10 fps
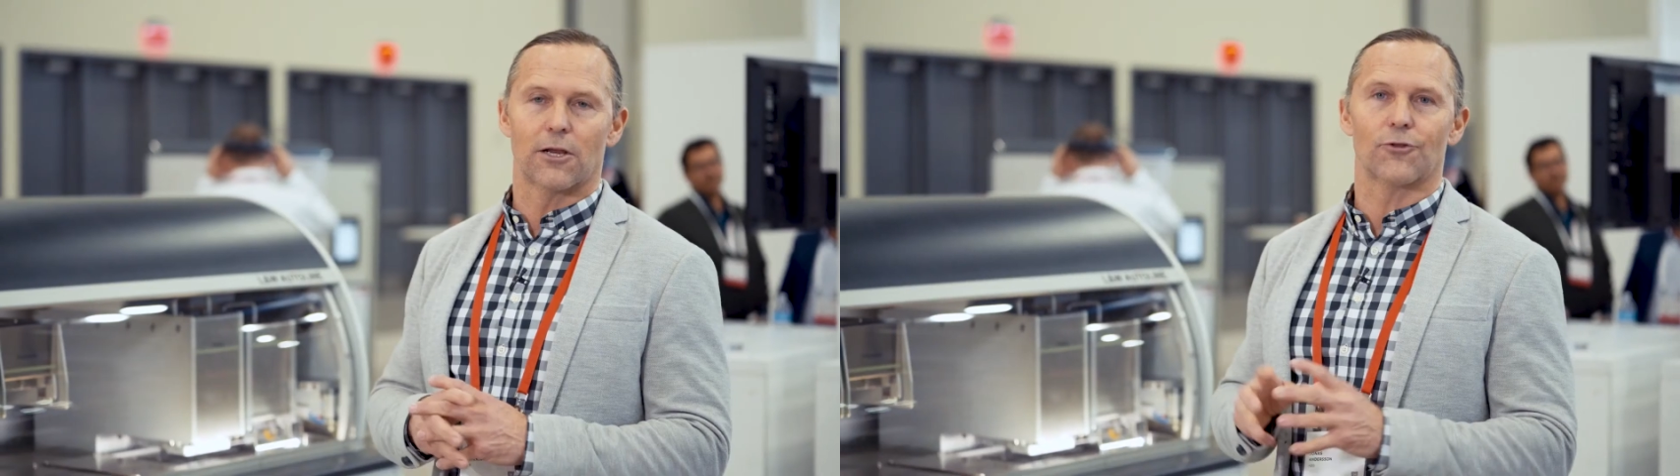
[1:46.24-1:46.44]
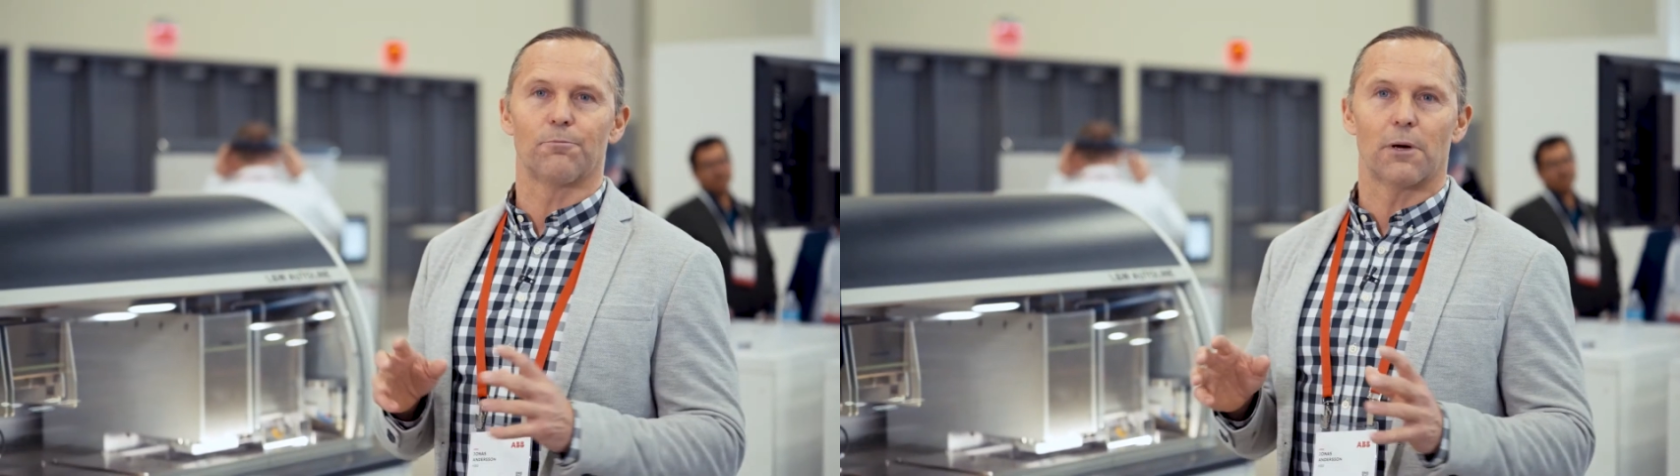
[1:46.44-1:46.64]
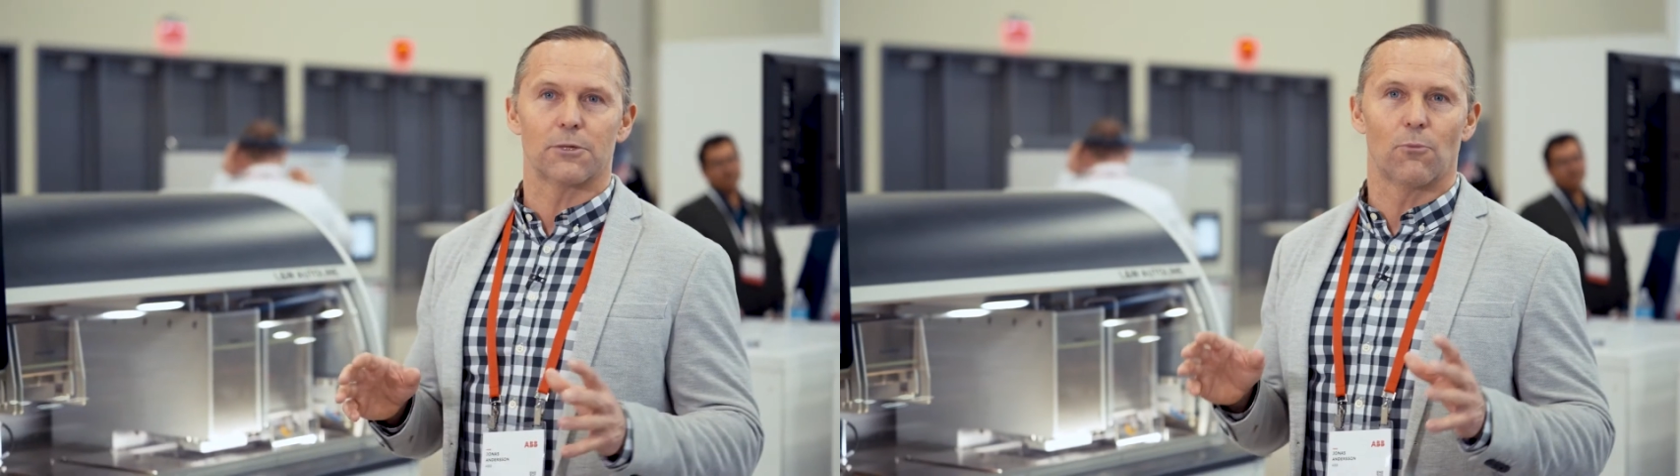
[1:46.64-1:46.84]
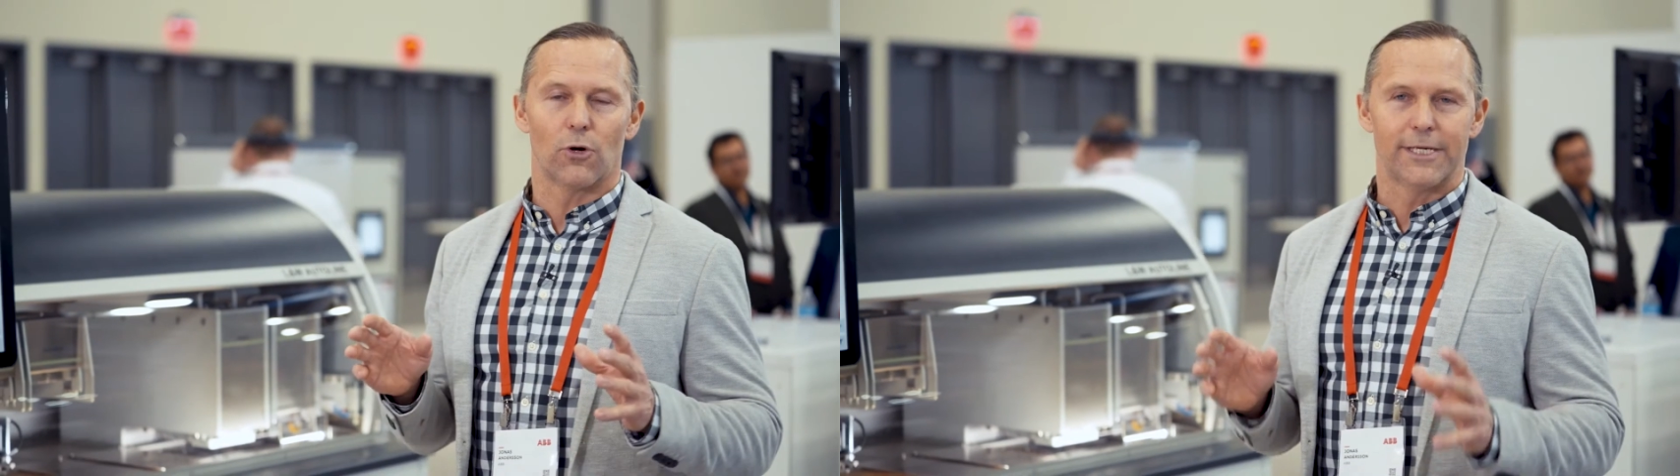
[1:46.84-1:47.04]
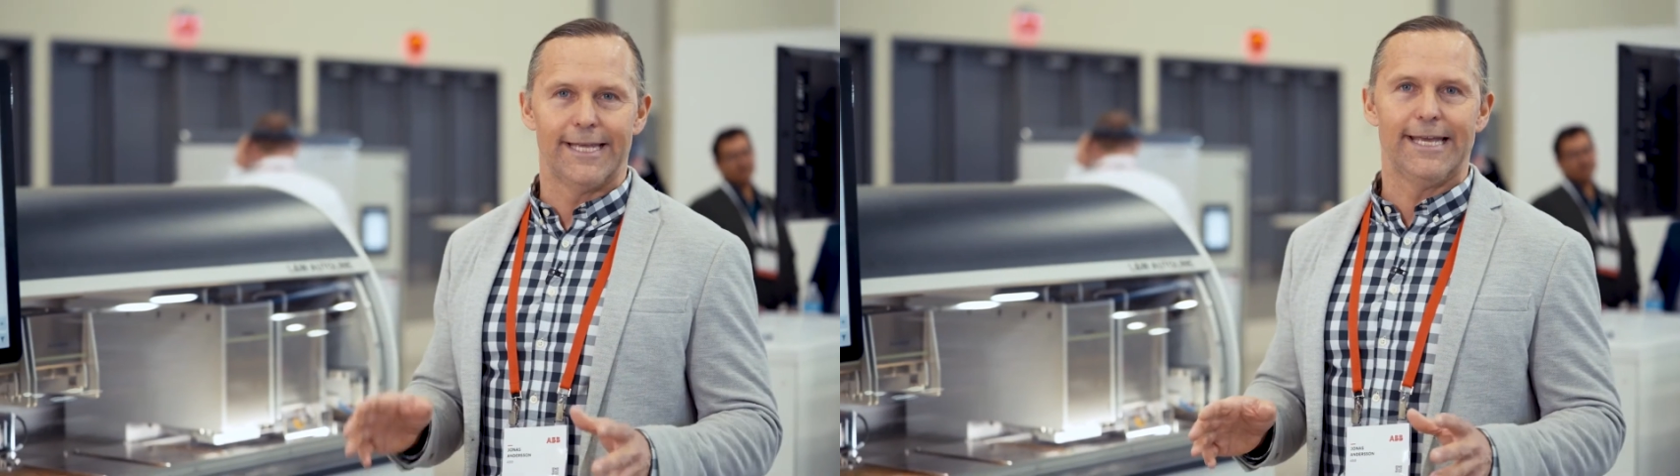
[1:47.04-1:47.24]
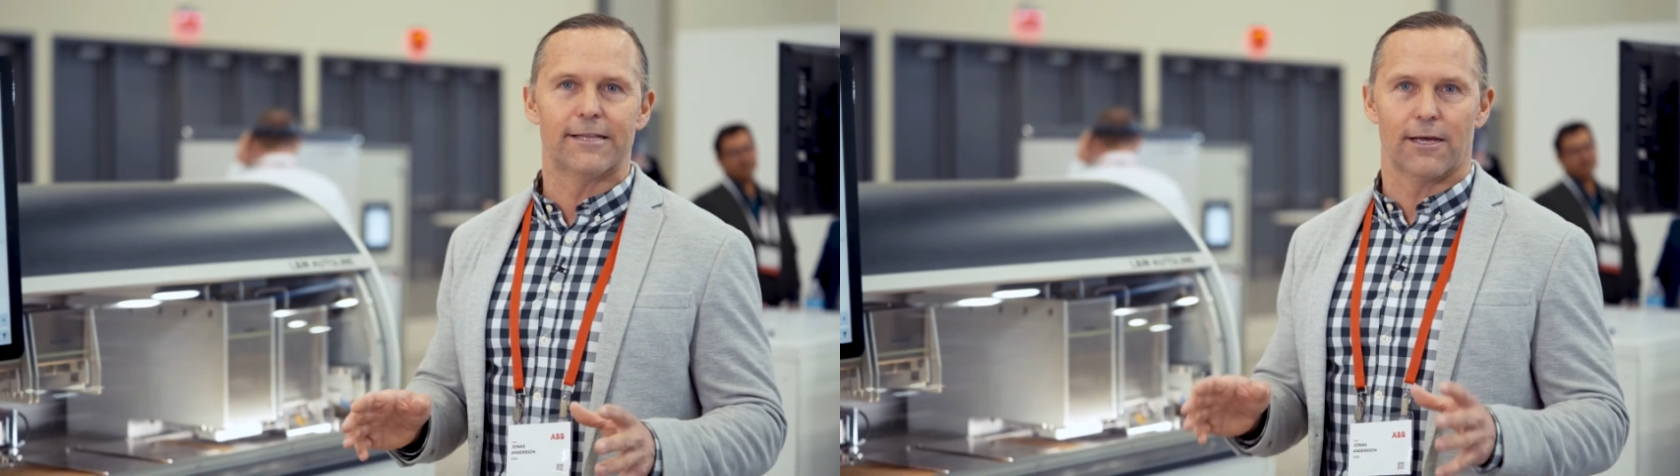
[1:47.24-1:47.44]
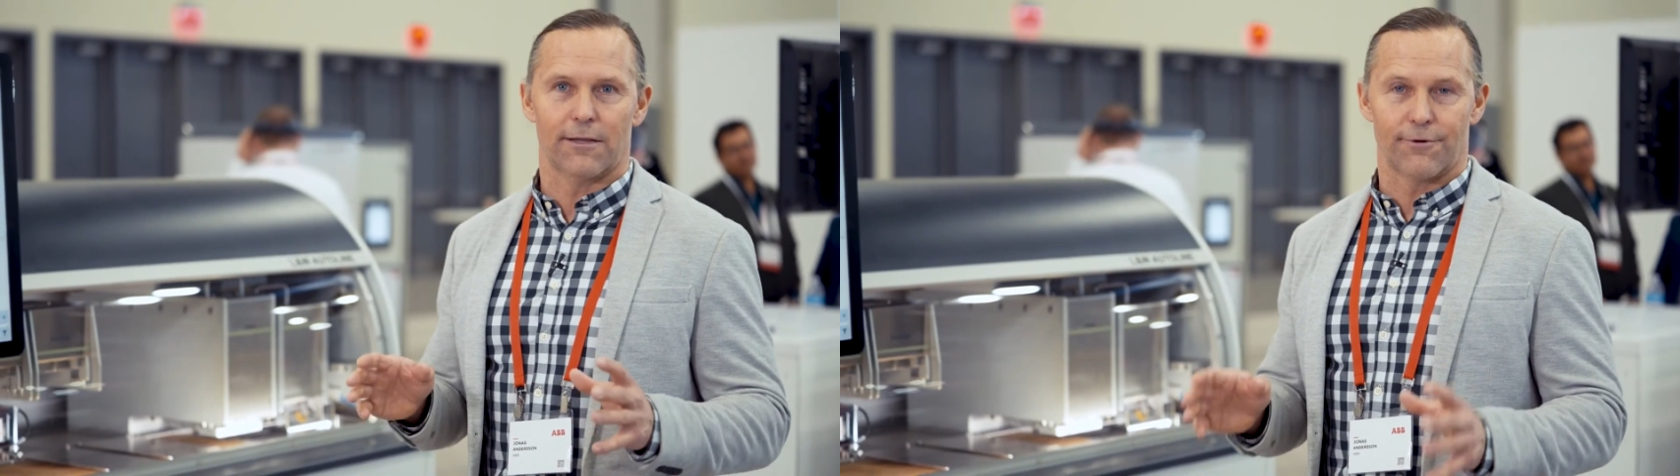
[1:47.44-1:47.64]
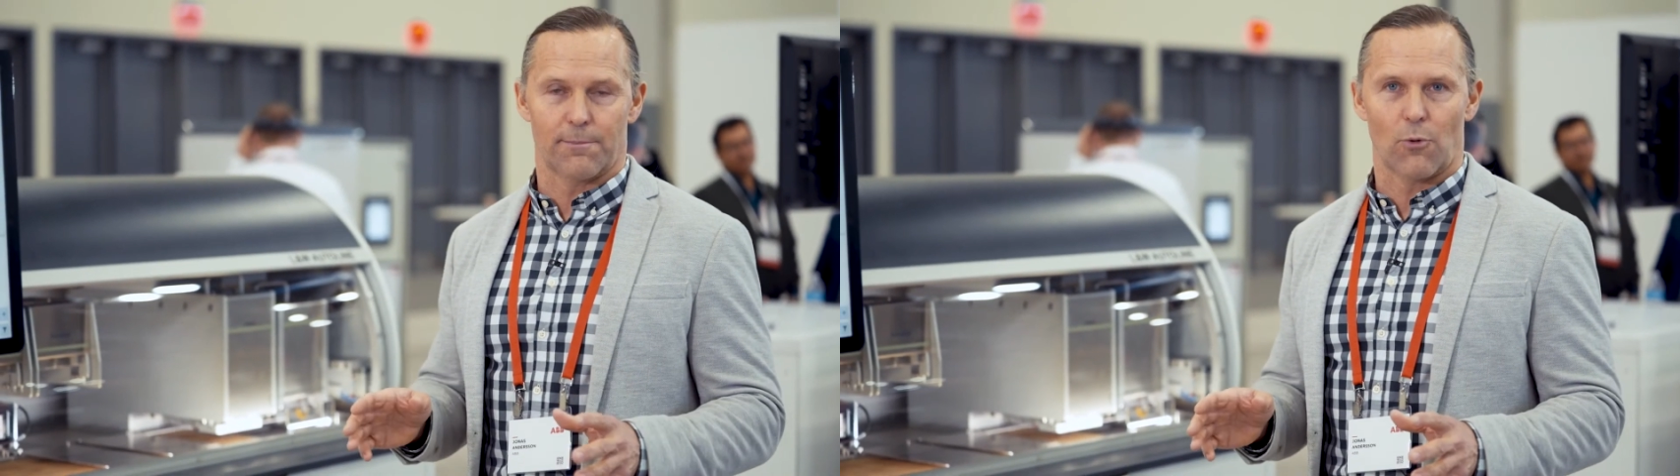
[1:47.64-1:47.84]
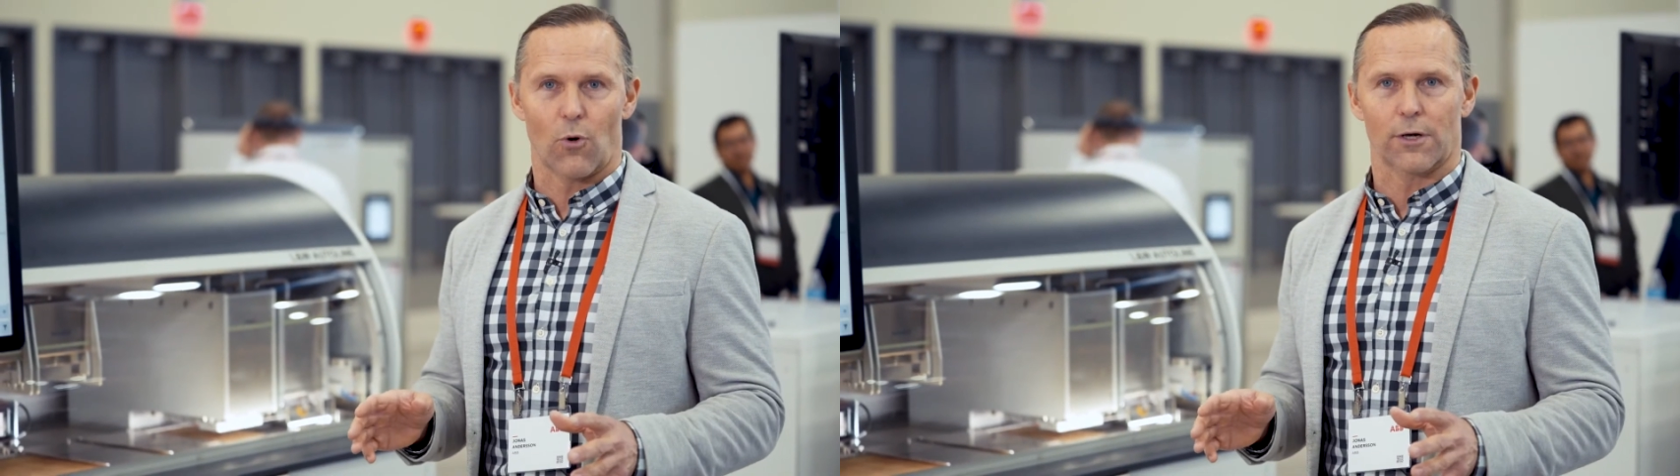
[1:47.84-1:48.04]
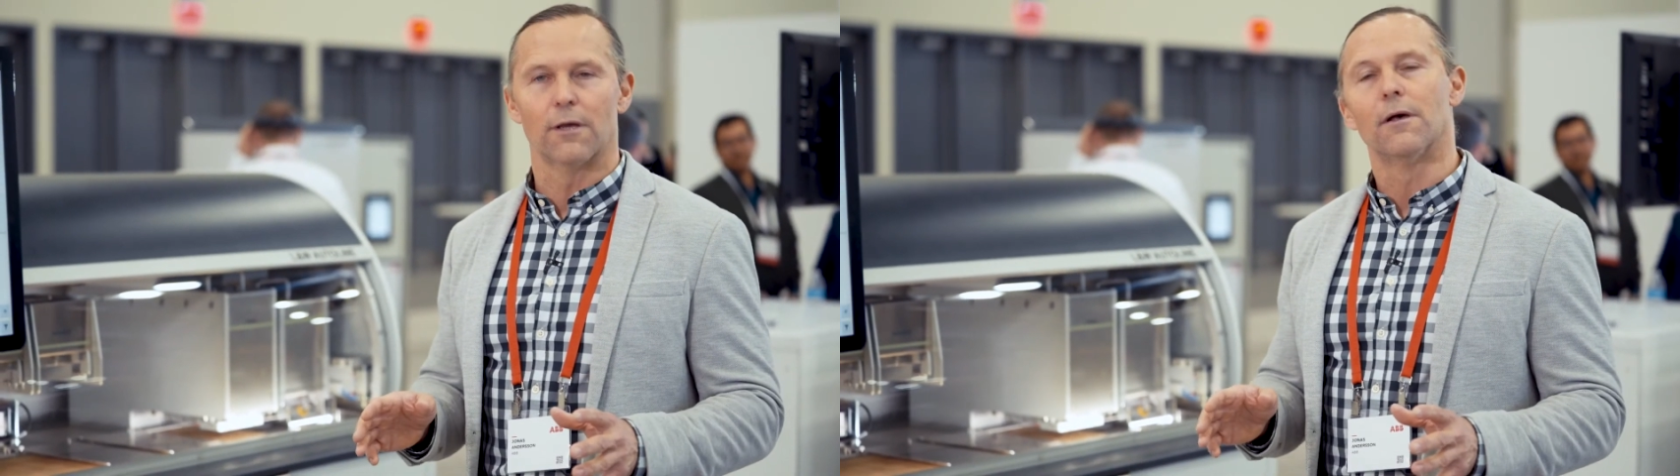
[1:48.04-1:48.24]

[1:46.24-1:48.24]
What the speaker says: a lot more detailed report